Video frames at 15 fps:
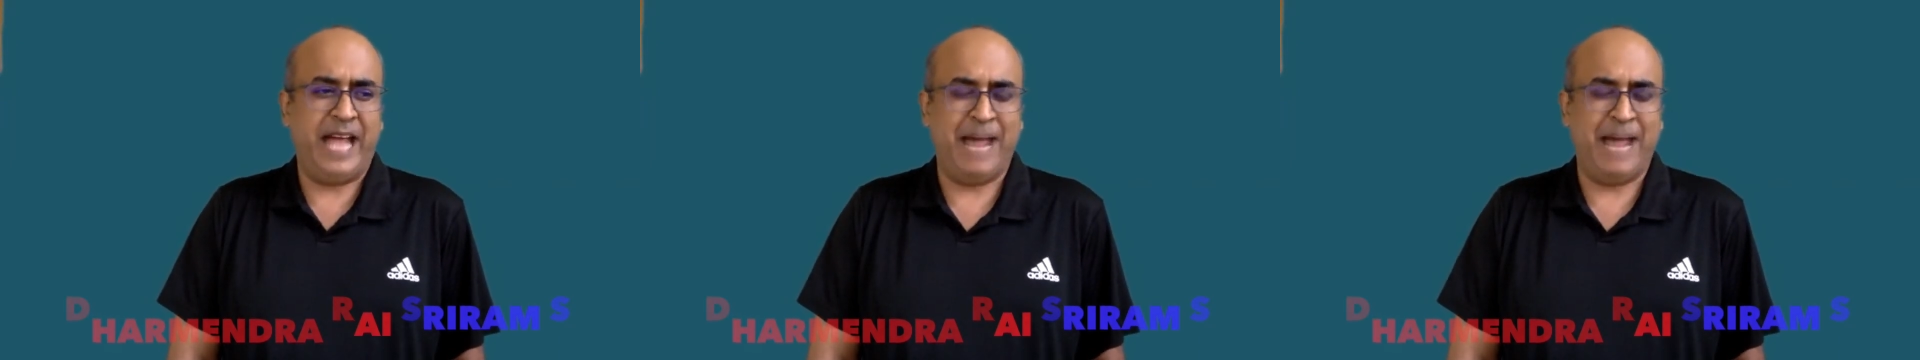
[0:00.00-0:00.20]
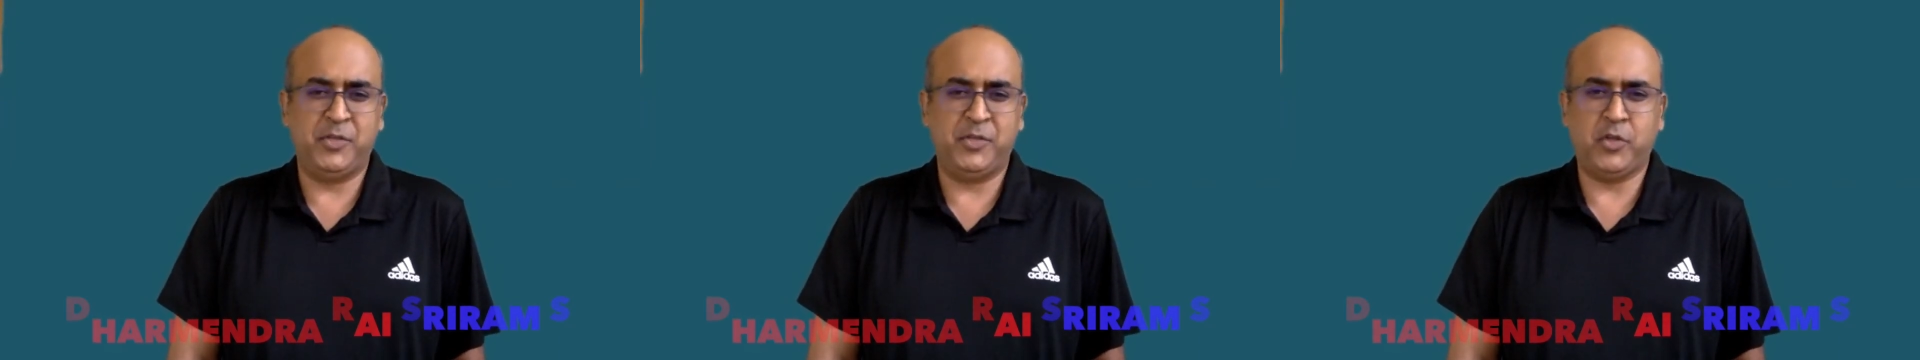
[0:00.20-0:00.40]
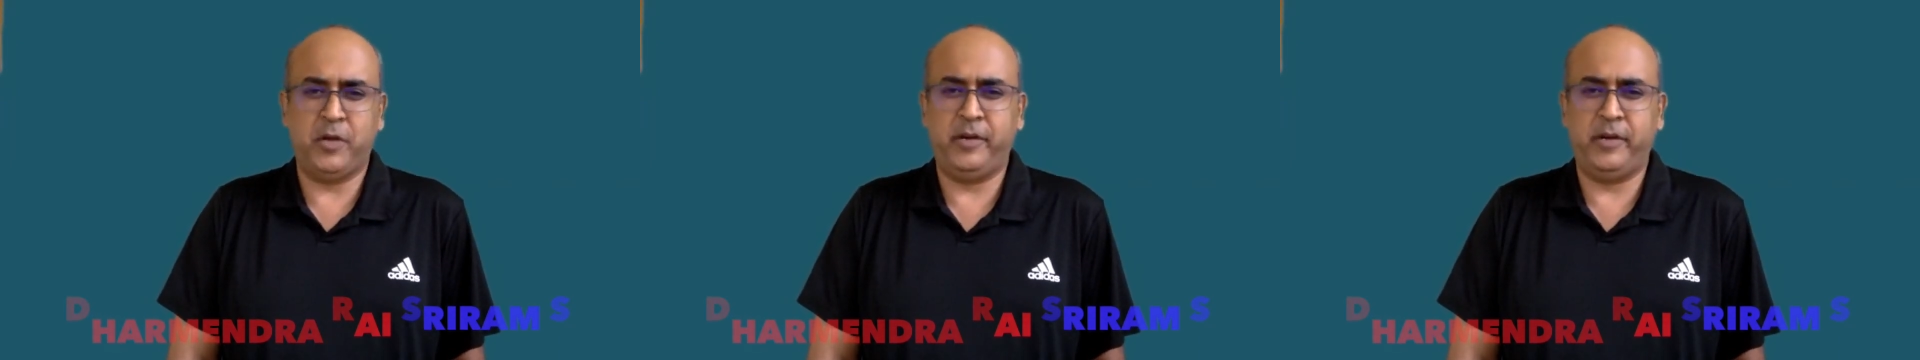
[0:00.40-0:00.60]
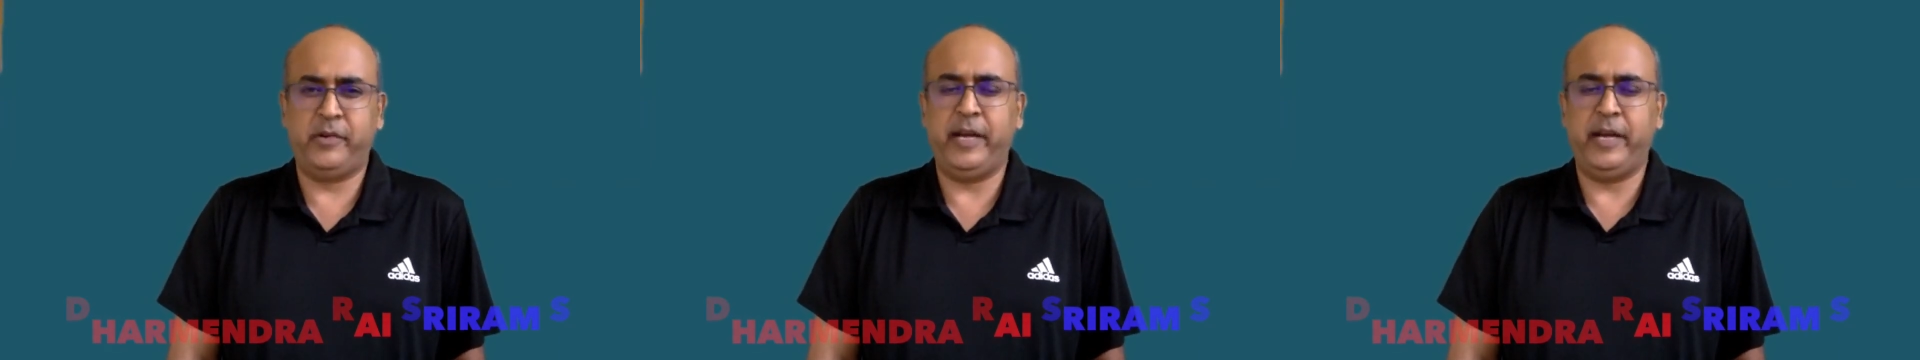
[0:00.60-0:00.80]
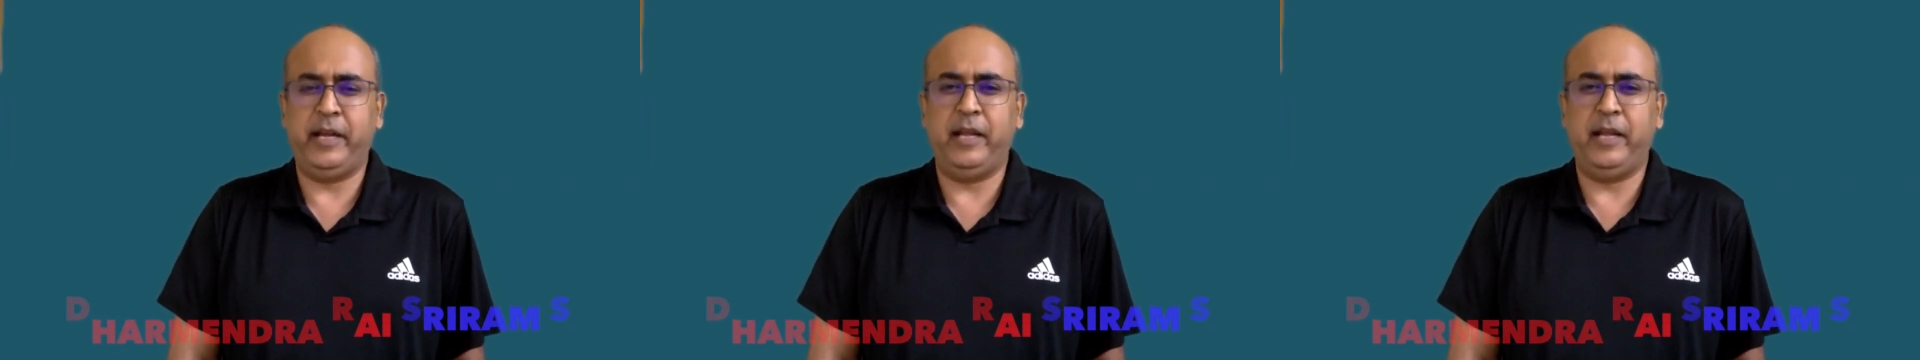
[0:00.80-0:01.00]
Amazon
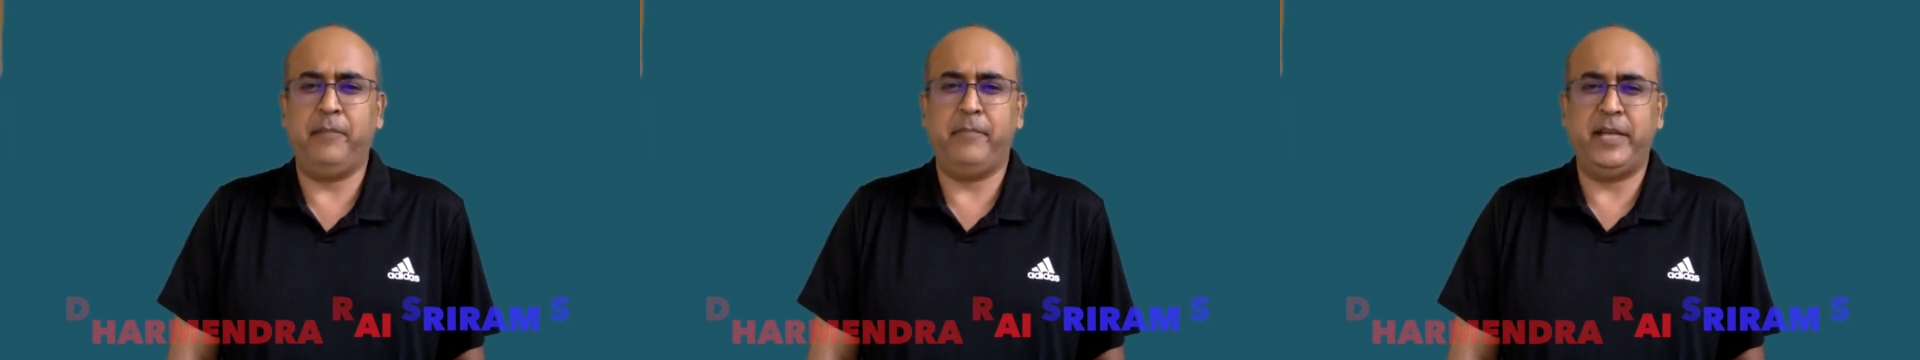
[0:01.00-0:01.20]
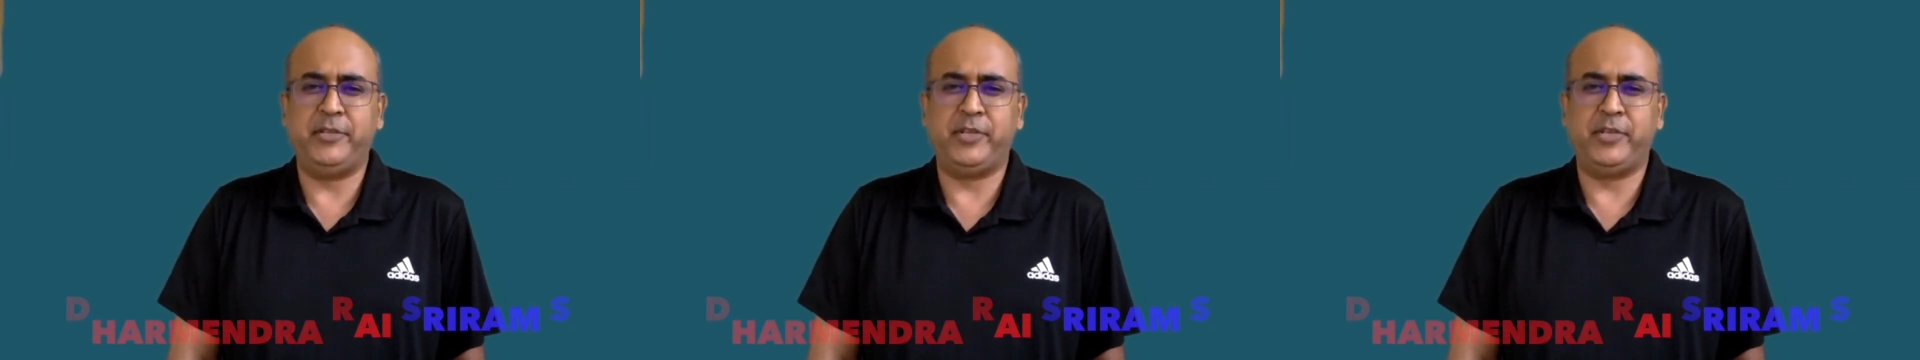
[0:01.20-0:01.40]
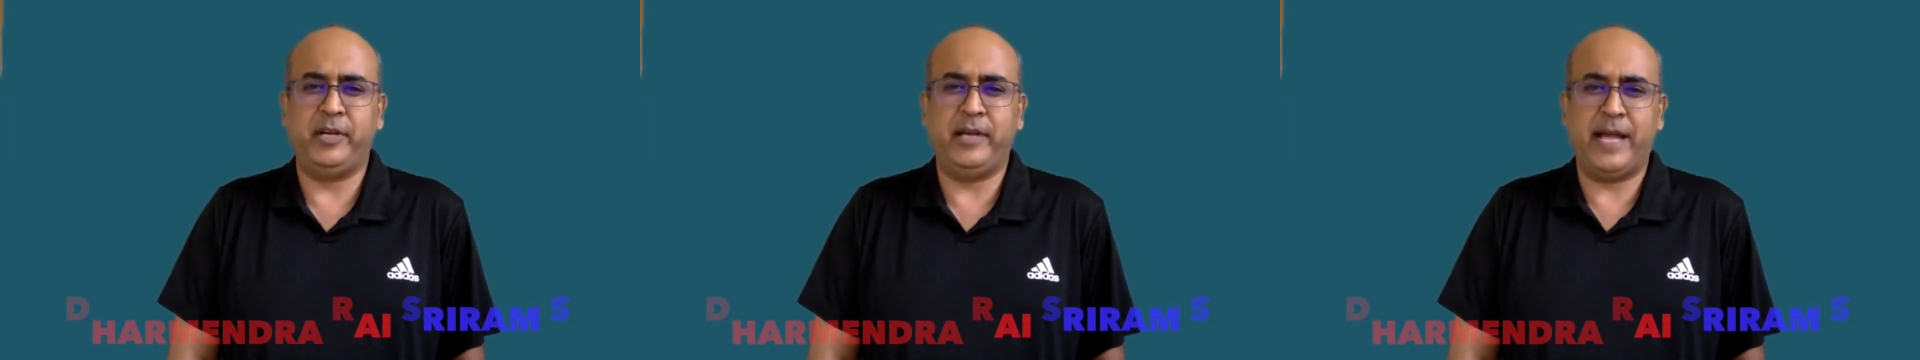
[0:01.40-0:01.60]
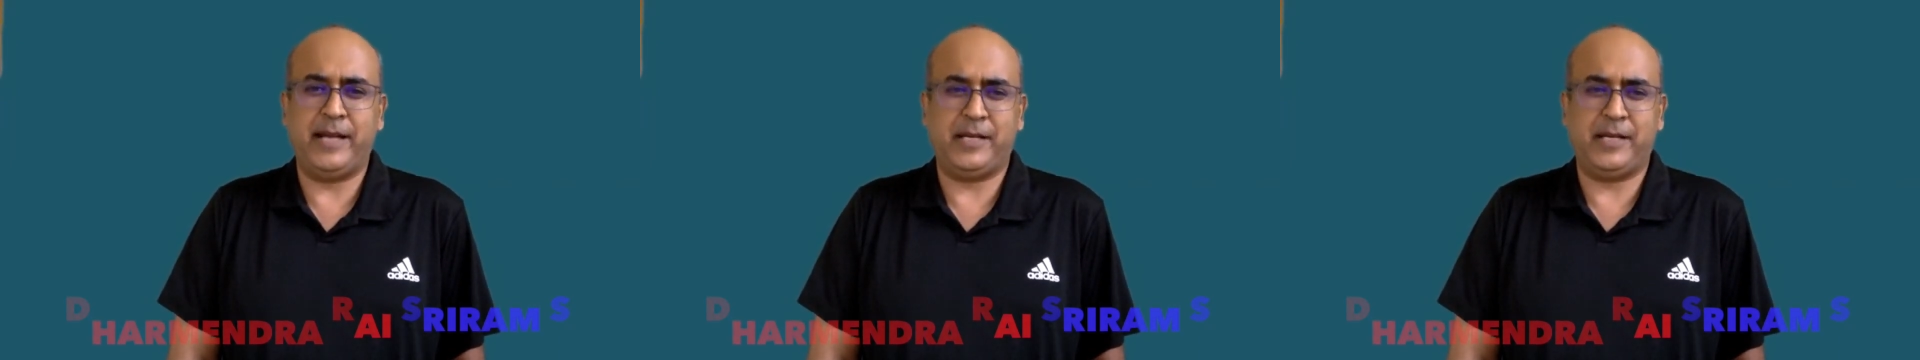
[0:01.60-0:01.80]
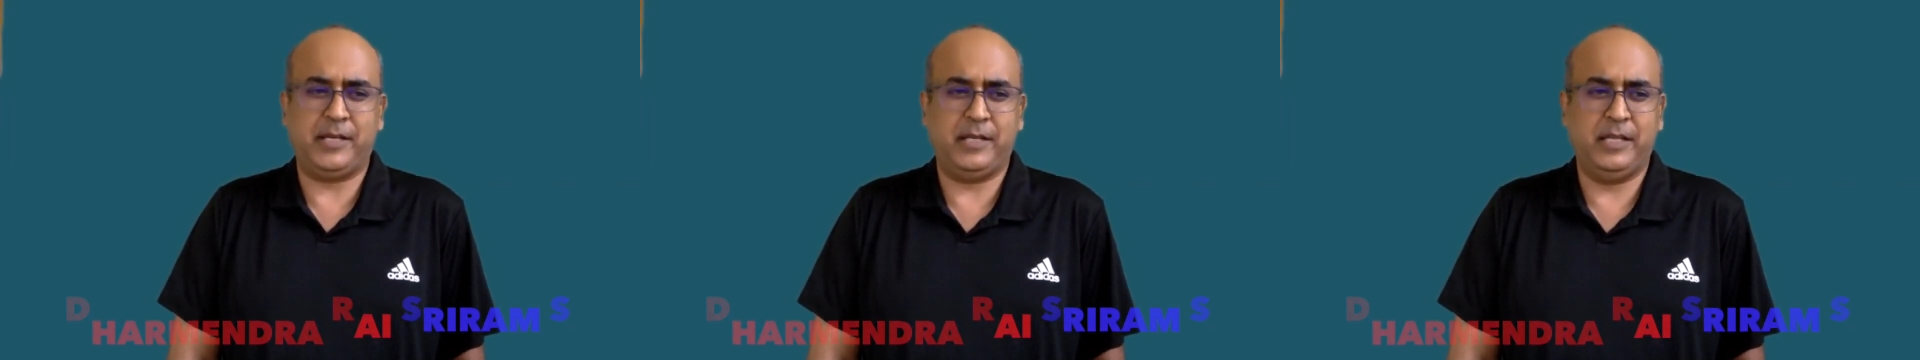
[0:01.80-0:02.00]
rating mentioned
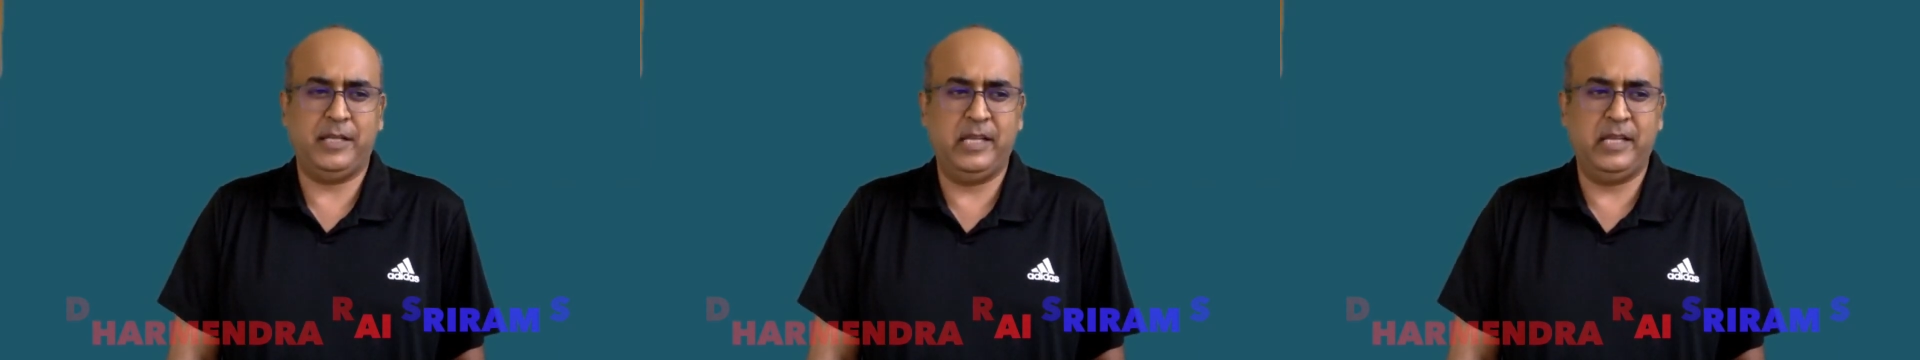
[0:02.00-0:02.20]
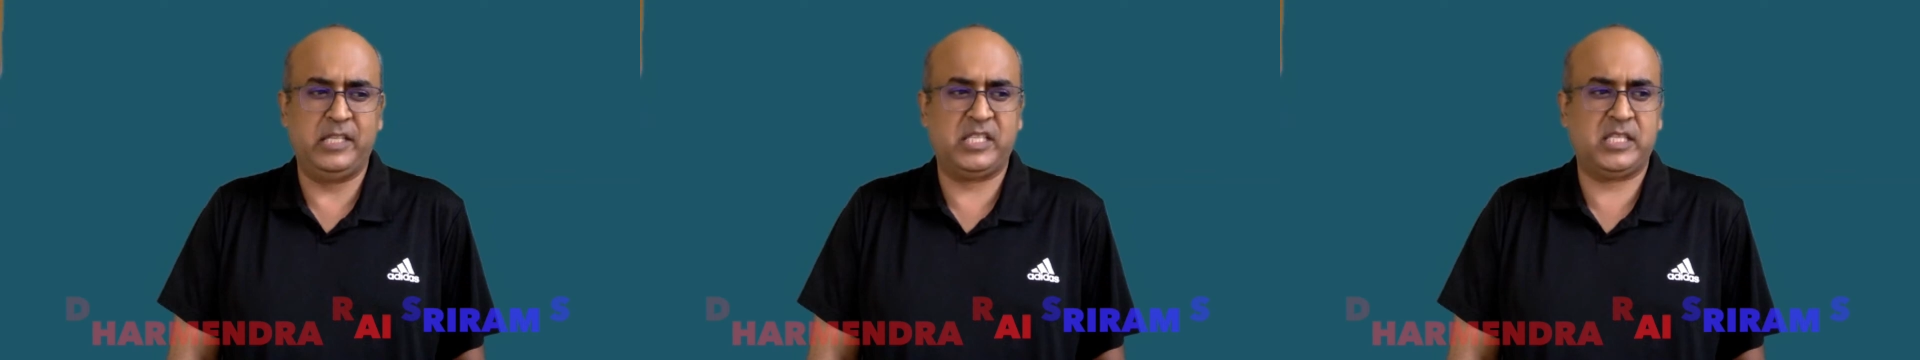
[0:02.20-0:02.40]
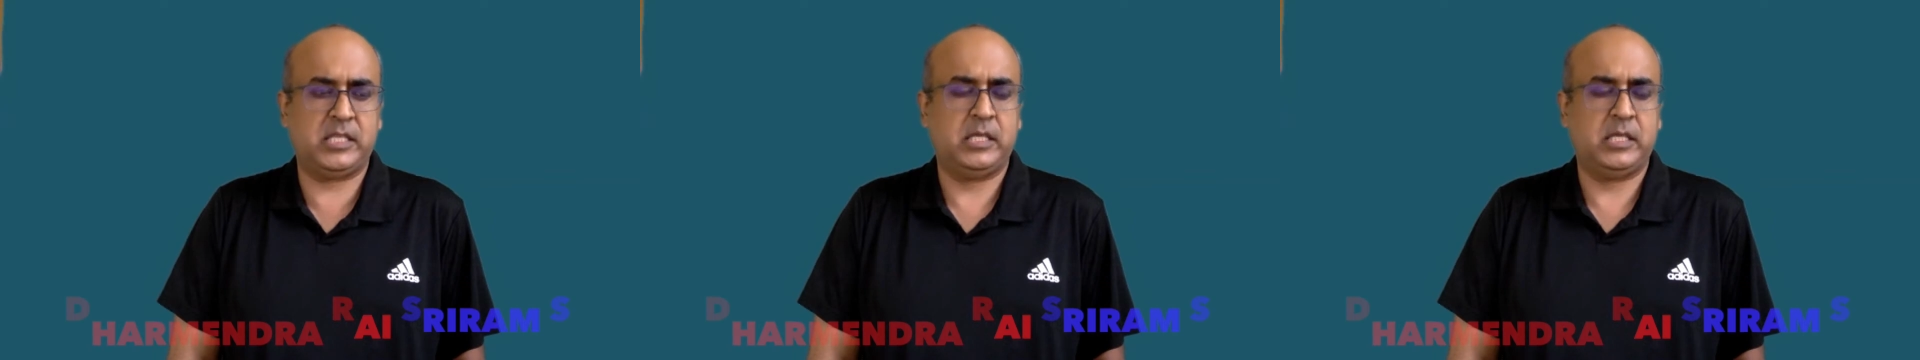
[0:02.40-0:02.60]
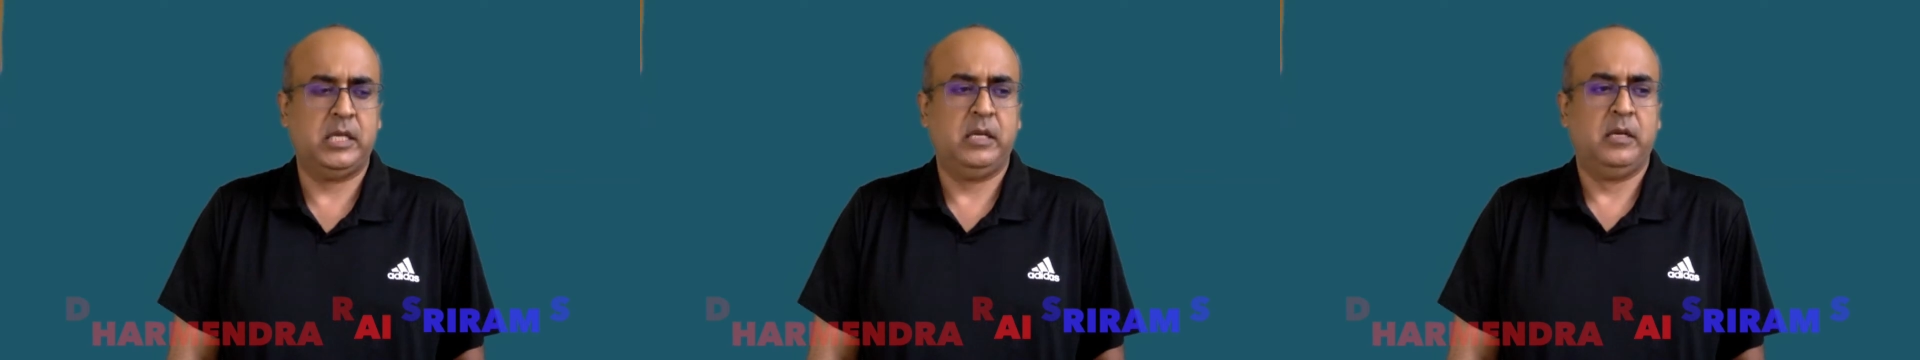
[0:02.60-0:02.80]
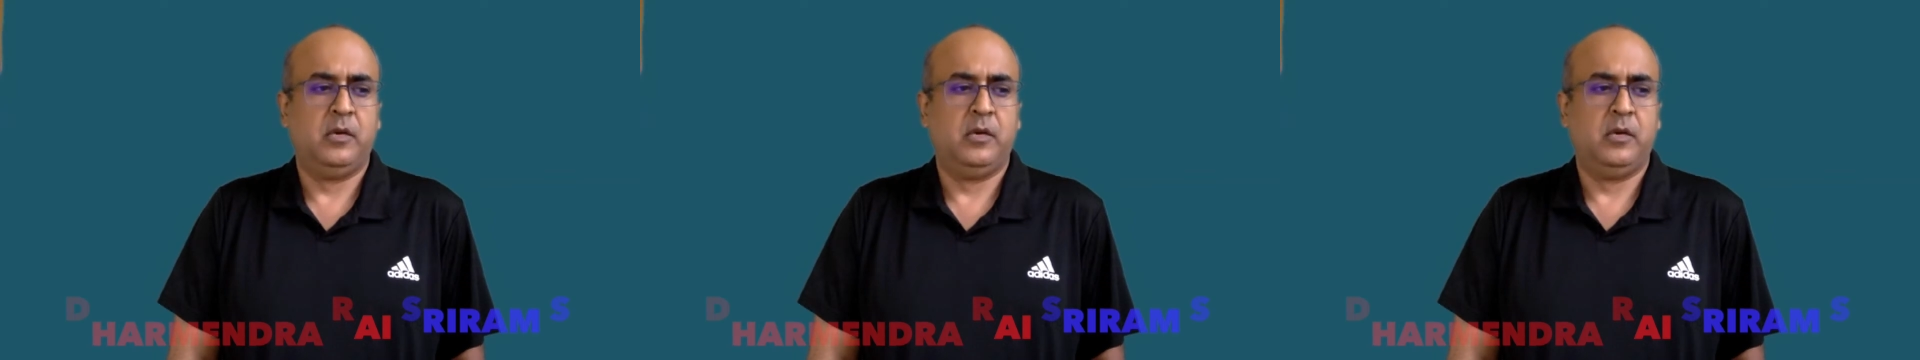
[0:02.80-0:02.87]
that this